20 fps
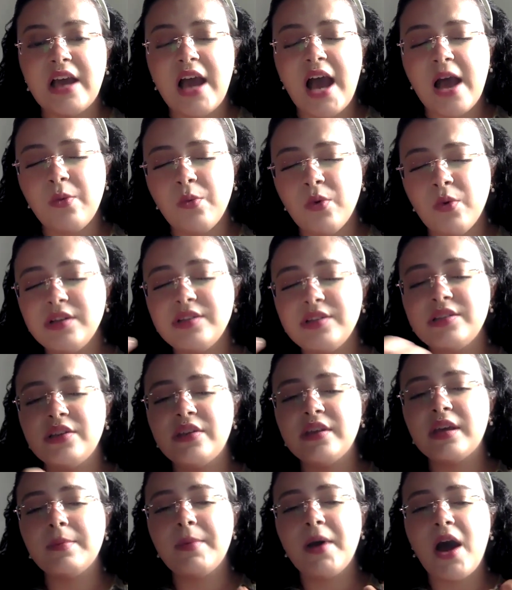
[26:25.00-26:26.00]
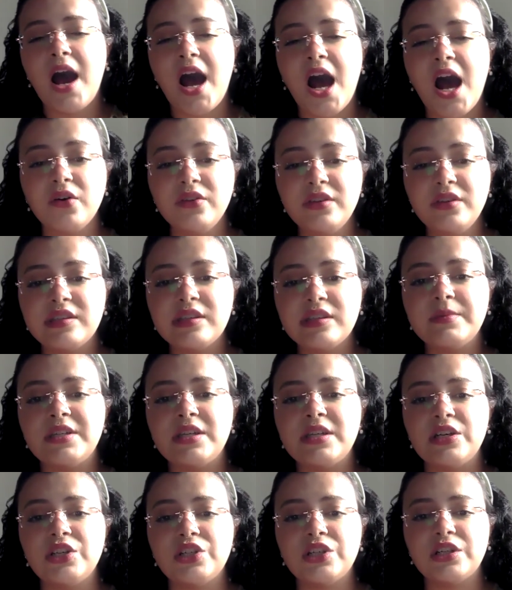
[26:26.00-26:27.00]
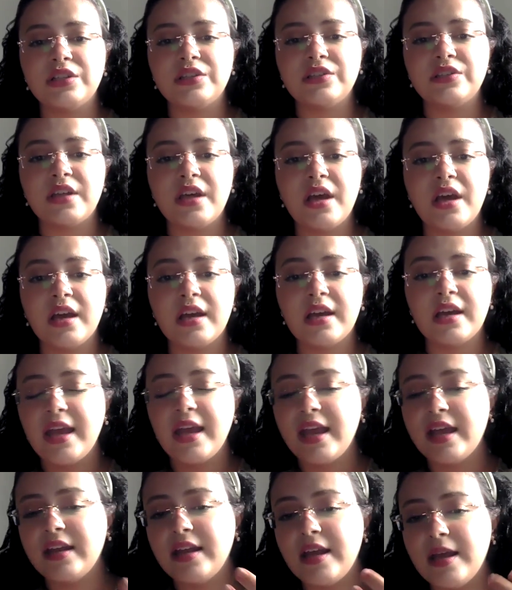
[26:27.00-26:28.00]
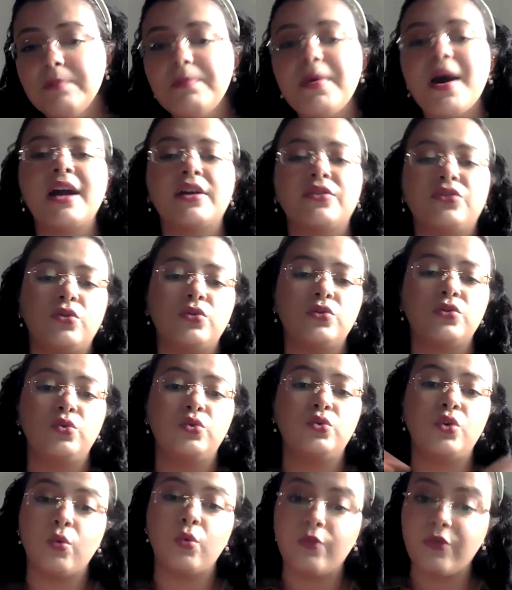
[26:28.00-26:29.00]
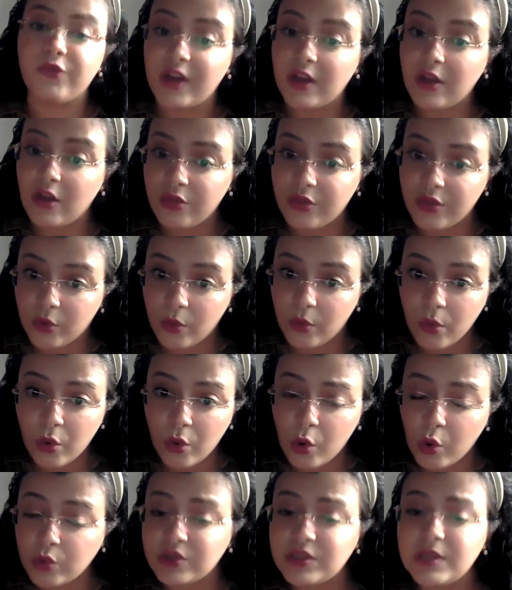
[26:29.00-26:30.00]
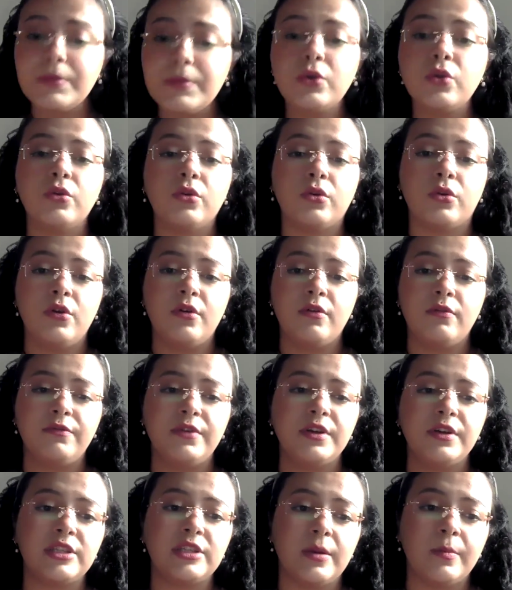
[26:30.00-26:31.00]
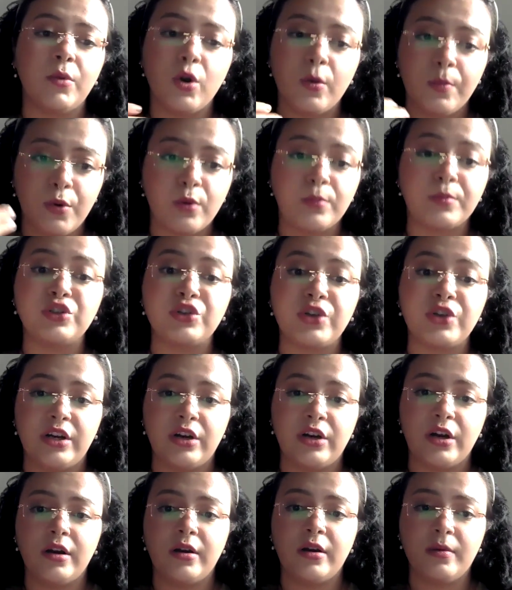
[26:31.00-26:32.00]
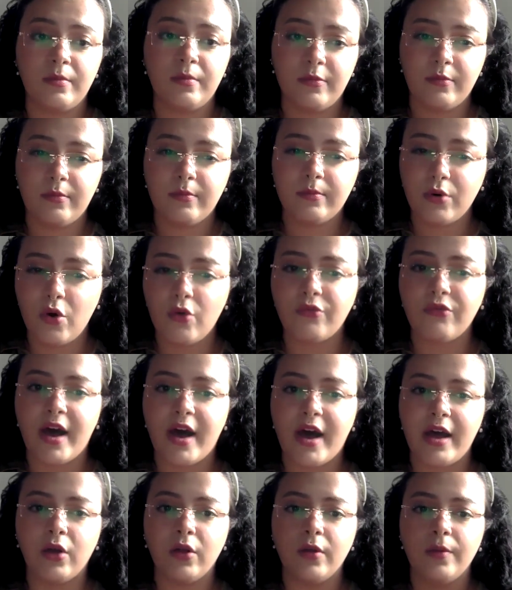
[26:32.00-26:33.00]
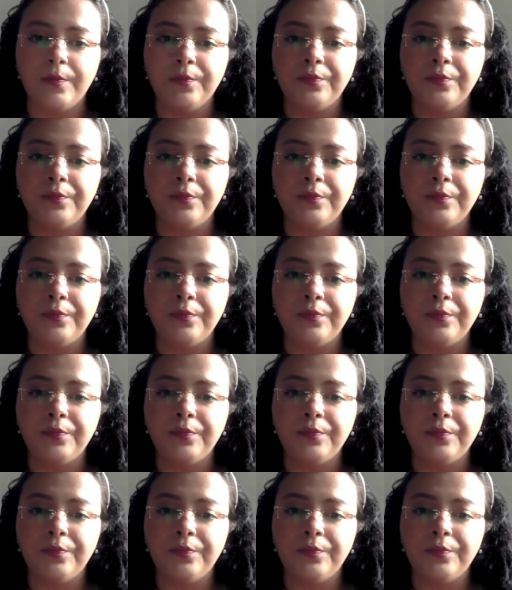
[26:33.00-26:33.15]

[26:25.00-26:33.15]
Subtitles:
I want us to think about how these limitations can impact those who don't fit the quote unquote typical victim or perpetrator profile.